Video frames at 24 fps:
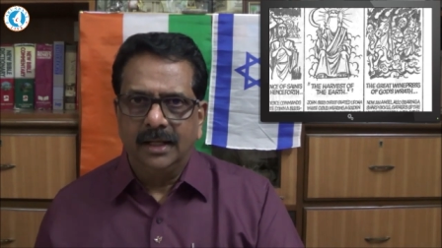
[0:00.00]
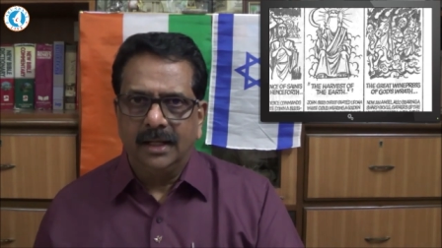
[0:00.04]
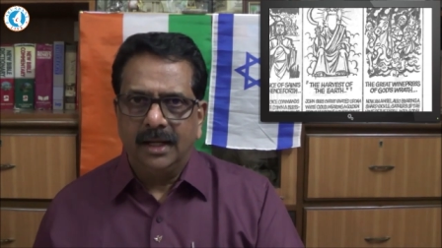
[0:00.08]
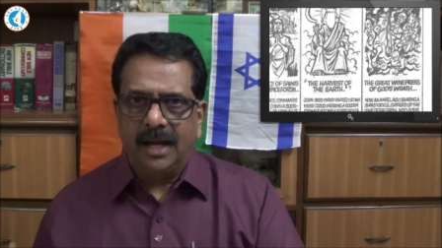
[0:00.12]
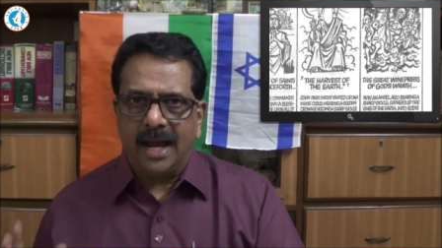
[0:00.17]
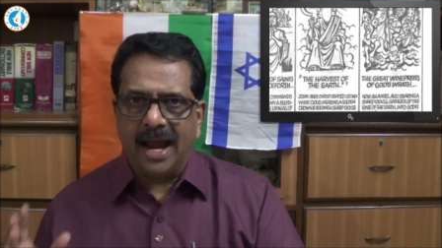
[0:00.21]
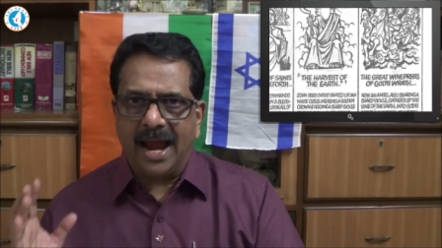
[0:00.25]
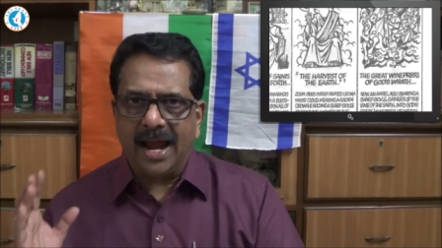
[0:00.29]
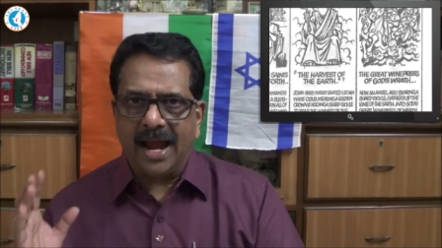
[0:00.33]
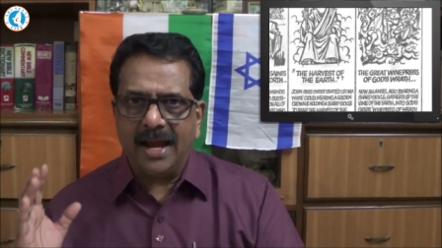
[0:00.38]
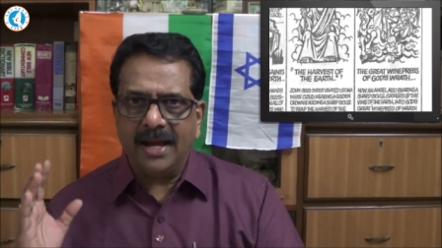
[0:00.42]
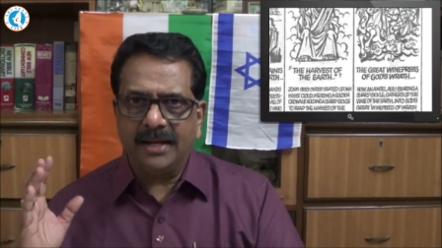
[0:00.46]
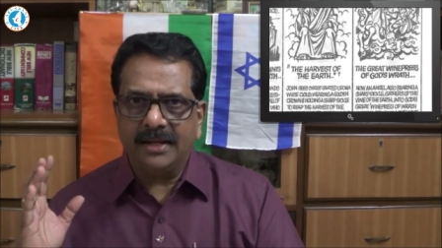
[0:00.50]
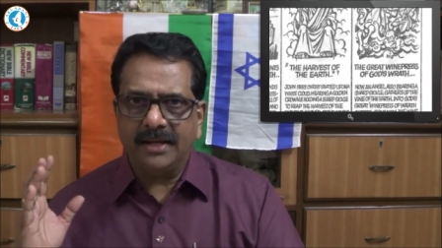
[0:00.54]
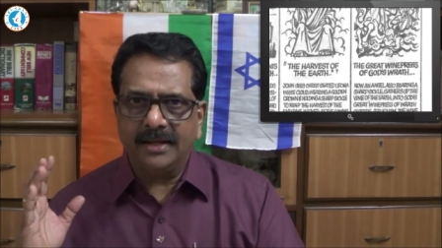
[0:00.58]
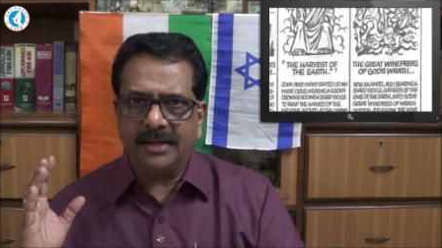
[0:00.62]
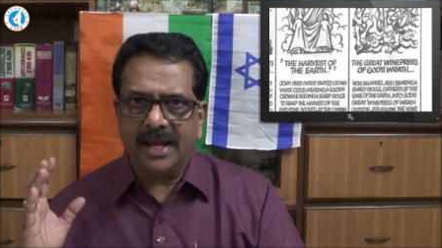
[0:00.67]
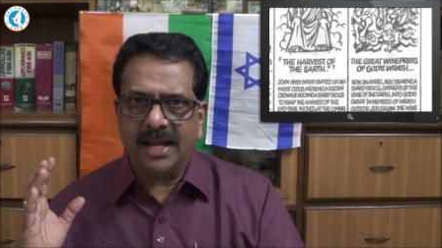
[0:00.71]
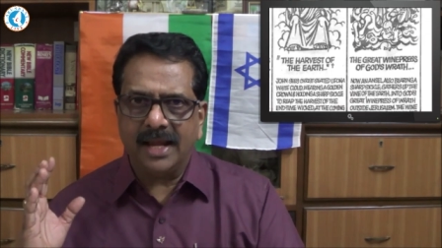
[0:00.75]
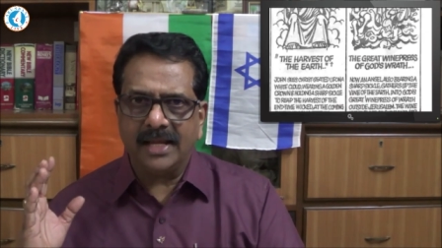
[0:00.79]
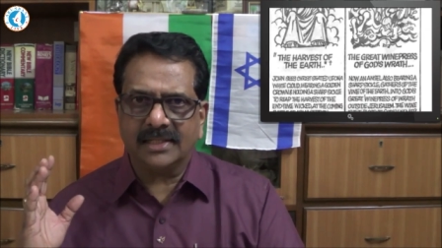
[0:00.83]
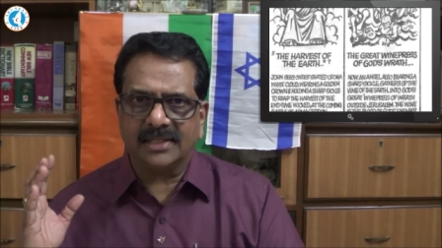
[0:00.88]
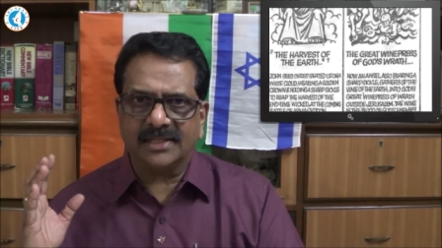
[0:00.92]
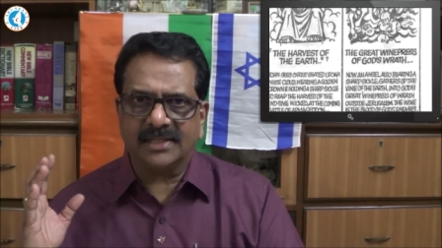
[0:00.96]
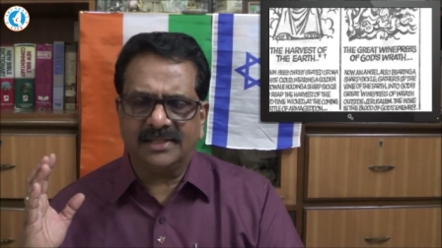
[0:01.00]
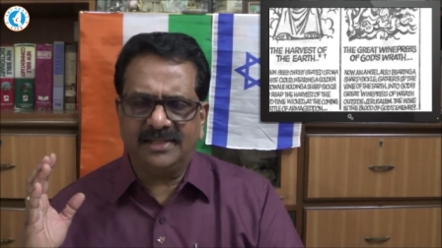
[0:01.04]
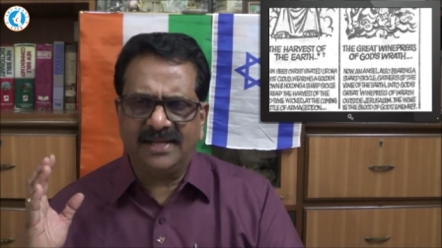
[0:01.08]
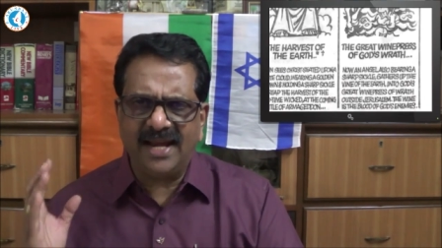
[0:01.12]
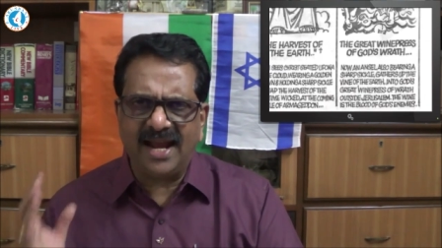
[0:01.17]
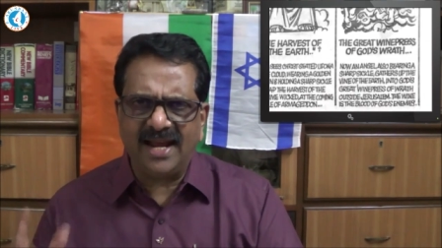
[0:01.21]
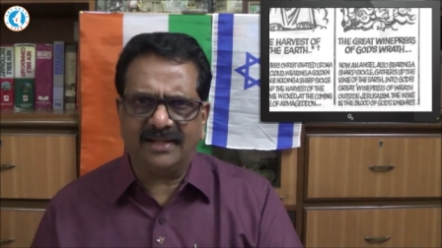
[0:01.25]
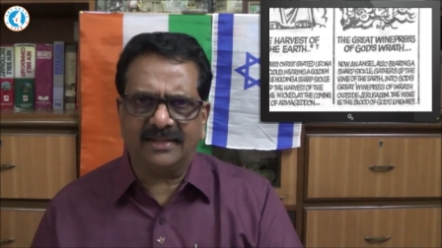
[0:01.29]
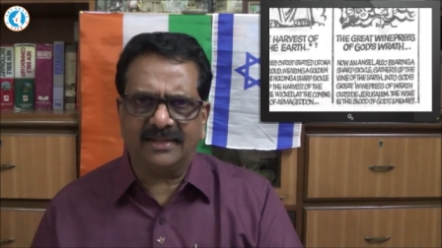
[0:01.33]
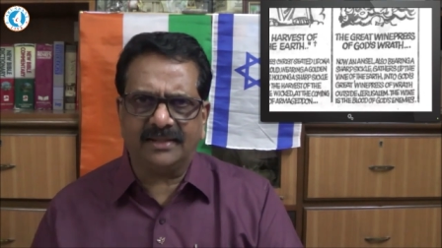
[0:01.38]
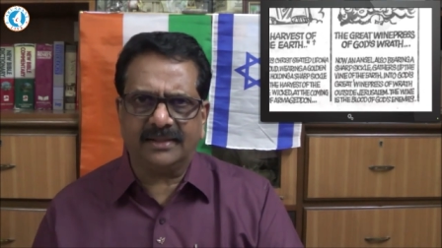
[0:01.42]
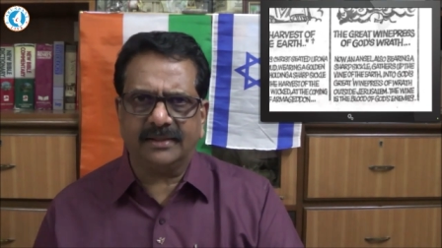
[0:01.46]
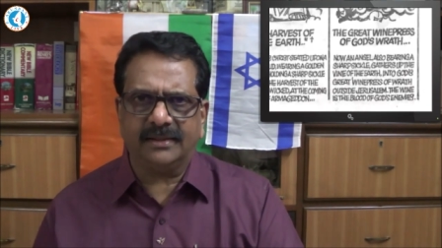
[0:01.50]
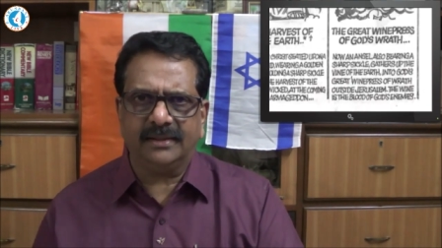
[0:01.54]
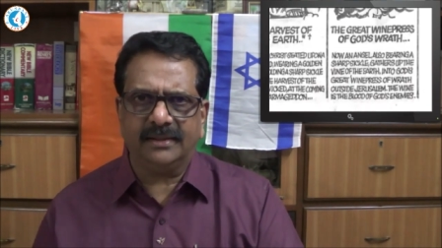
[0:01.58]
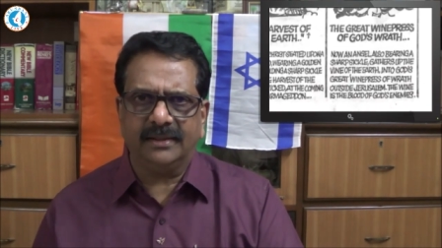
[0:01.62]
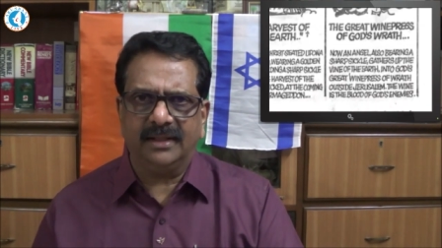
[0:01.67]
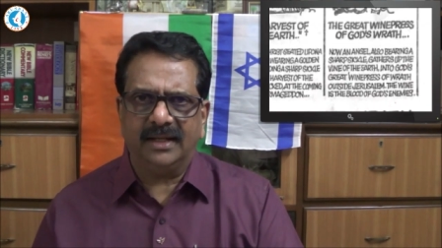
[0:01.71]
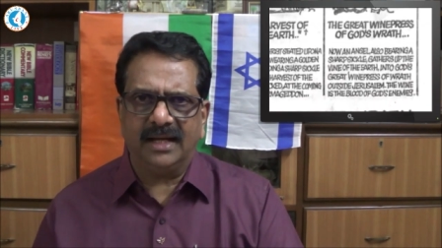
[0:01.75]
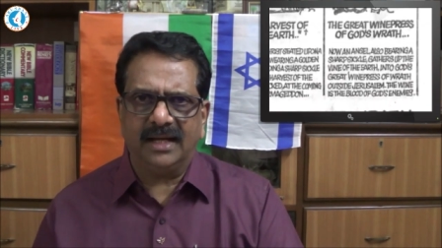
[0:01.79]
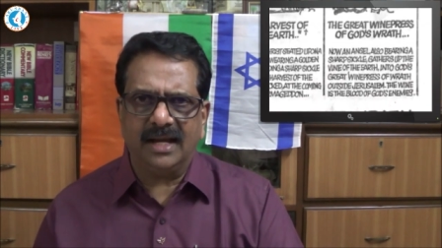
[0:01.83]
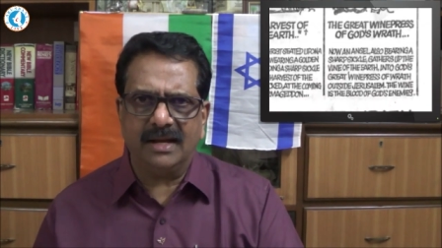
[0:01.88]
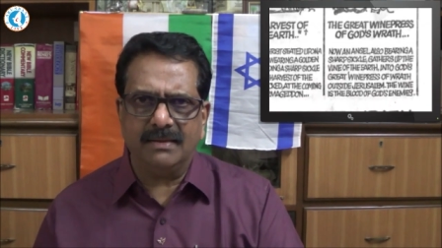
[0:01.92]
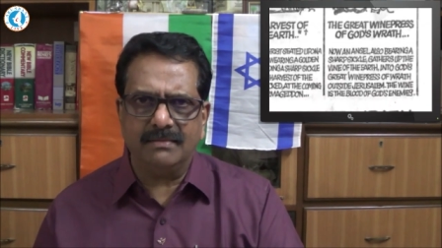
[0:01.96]
and there's death
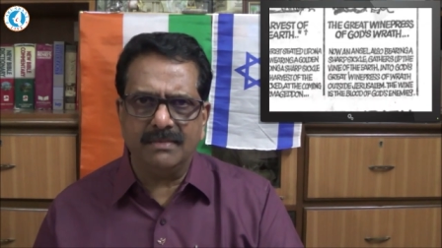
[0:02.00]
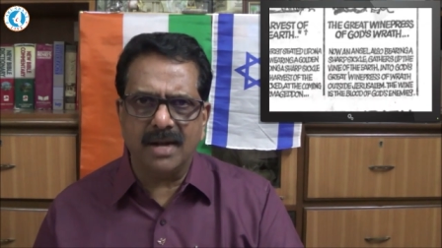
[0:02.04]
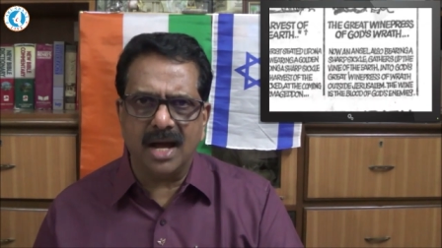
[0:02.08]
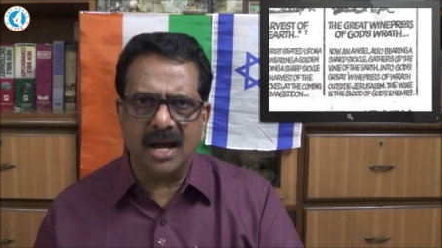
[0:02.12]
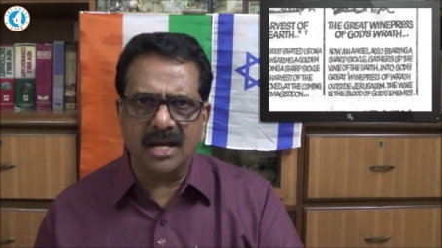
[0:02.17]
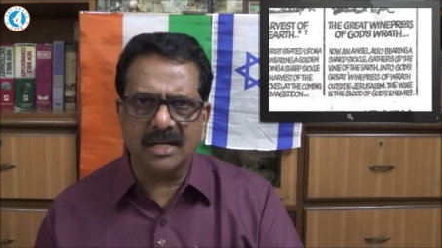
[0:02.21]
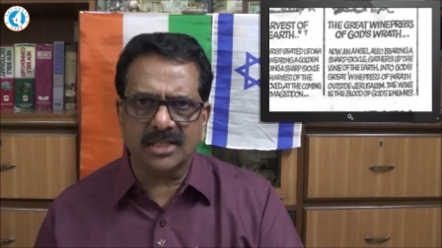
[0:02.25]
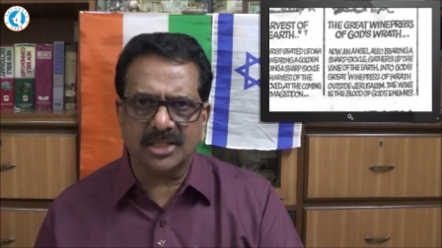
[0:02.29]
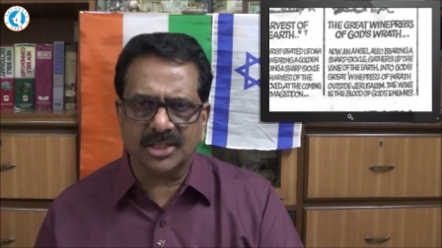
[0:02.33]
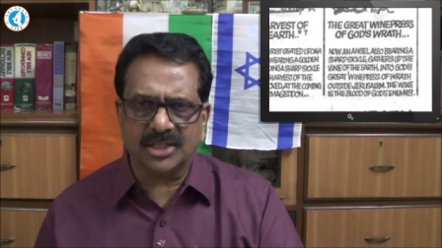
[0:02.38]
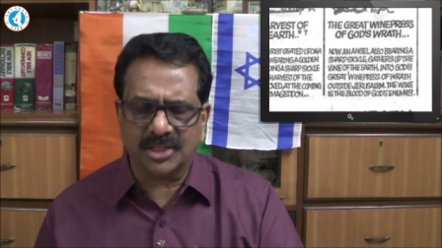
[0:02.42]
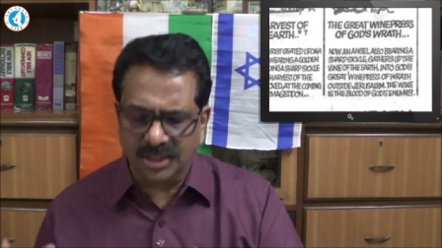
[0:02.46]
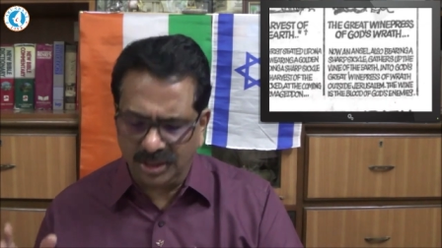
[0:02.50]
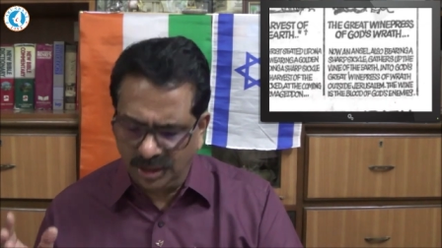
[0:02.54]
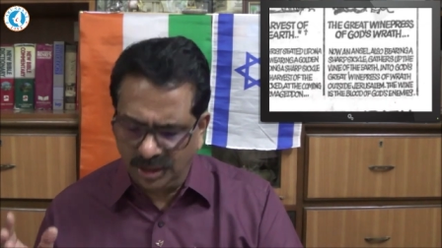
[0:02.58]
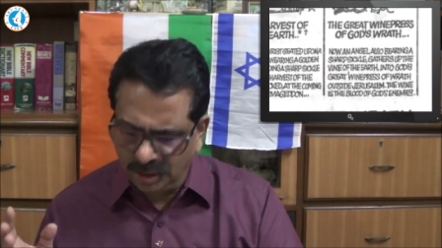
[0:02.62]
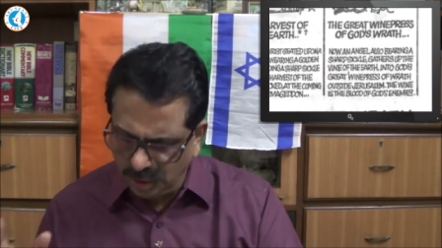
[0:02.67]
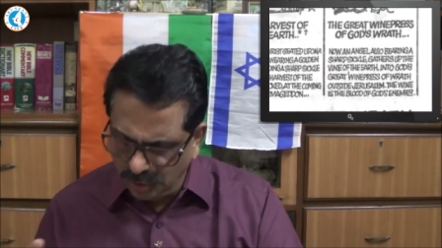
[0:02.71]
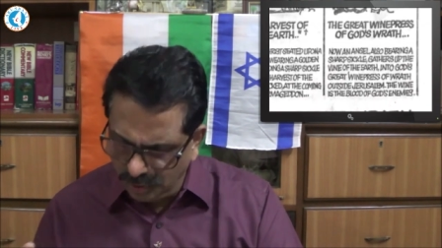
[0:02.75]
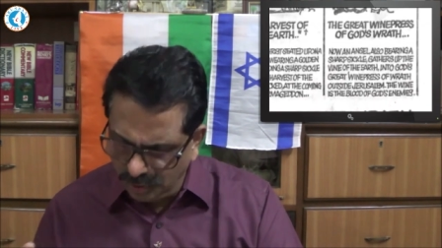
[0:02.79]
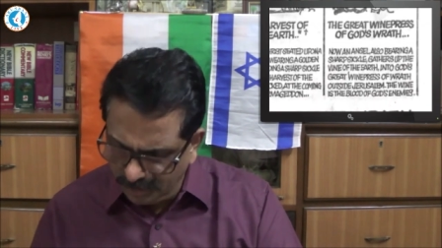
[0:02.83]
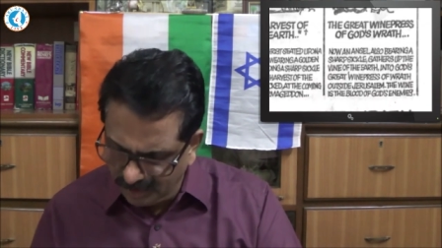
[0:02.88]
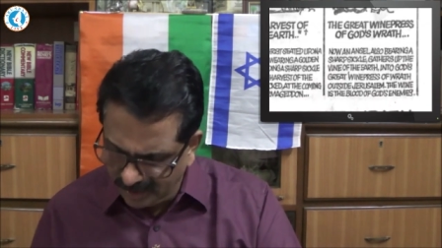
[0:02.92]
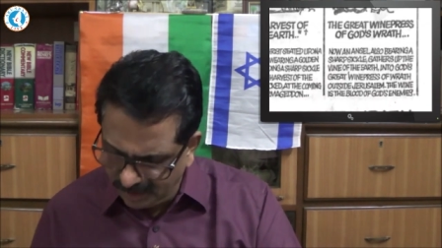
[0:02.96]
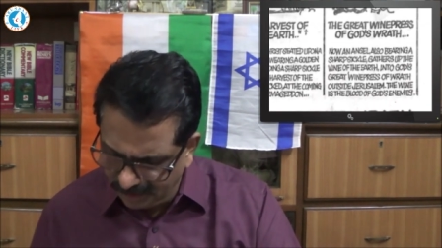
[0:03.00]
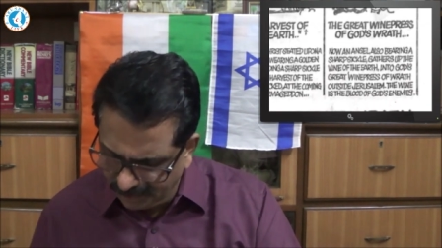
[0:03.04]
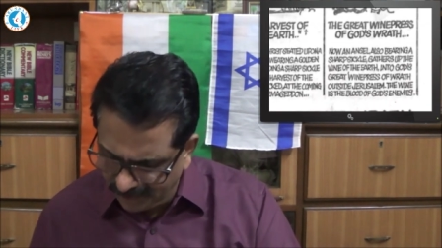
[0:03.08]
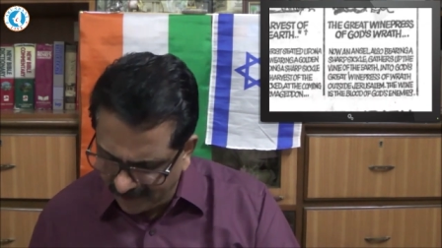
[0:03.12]
amongst the human